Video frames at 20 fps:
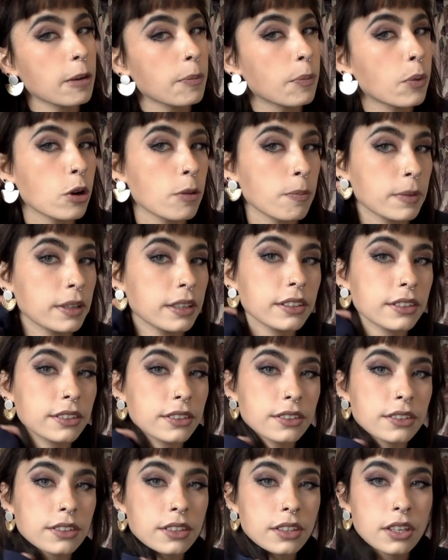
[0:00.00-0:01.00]

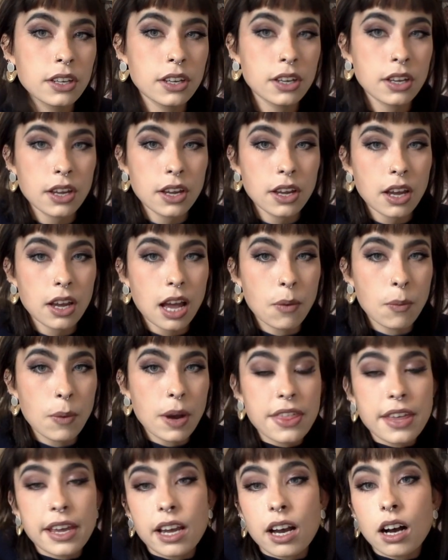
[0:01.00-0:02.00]
appointments, and
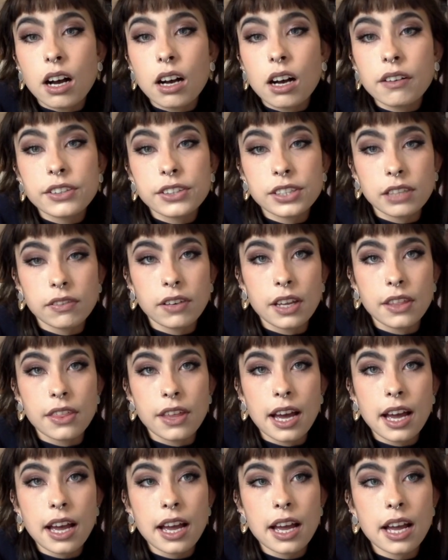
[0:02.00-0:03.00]
where they are and stuff like
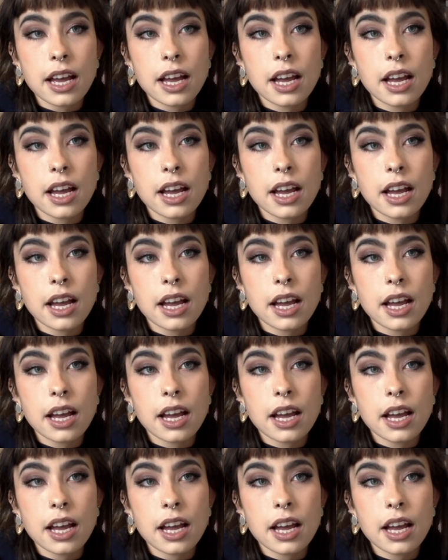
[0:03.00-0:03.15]
that.